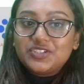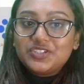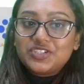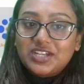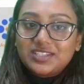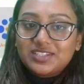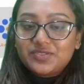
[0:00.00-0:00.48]
and
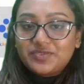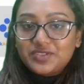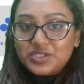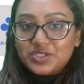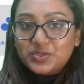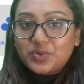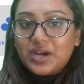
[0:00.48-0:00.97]
share this
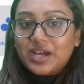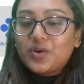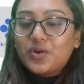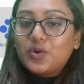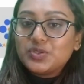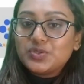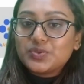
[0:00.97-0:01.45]
video and
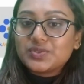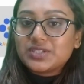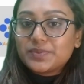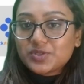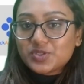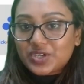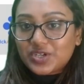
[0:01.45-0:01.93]
also
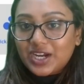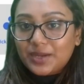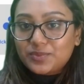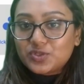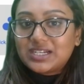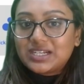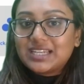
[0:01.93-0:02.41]

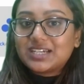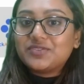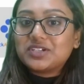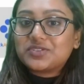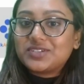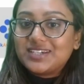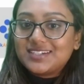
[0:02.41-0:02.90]
subscribe to
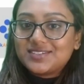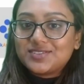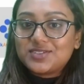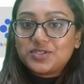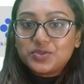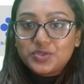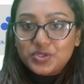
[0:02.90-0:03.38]
ClickAway
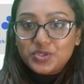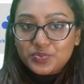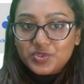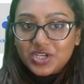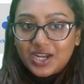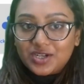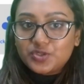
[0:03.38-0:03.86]
Creators YouTube
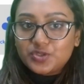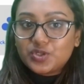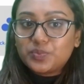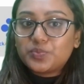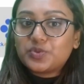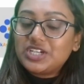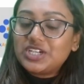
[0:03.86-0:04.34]
channel to
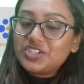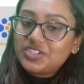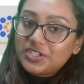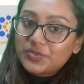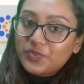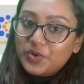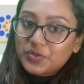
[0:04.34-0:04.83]

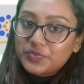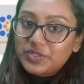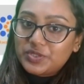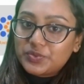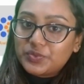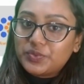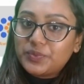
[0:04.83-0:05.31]
appreciate what
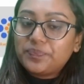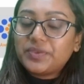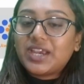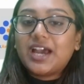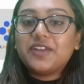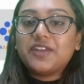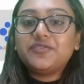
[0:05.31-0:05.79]
we do.
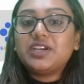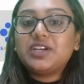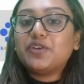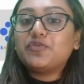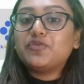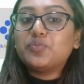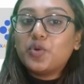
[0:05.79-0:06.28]
And we
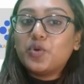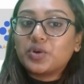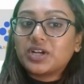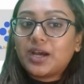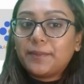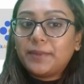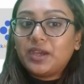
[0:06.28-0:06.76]
have
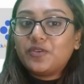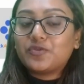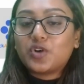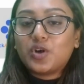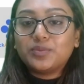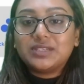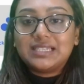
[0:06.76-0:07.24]
more coming
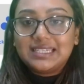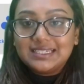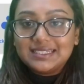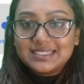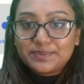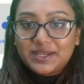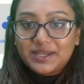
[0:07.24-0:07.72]
from the
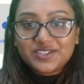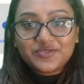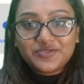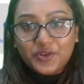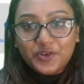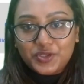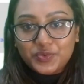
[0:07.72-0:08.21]
legal space
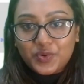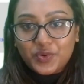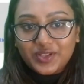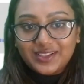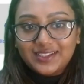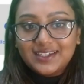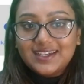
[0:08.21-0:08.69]
for you
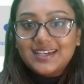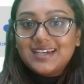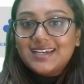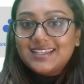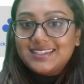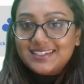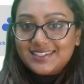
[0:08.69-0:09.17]
all.
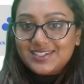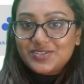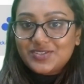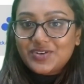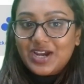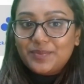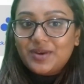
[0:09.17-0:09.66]
This is
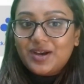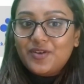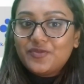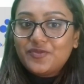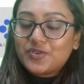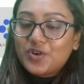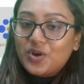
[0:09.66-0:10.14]

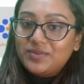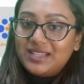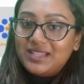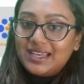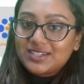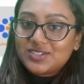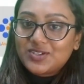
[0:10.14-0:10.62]
Raima from
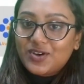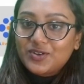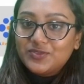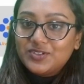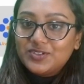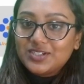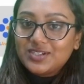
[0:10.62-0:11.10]

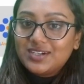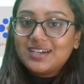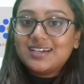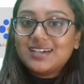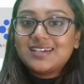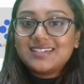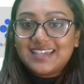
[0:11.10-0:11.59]
LexTalk World
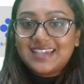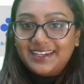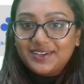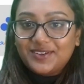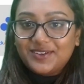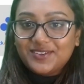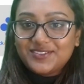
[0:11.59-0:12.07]

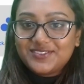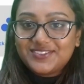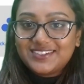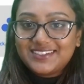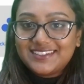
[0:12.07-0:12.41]
signing off.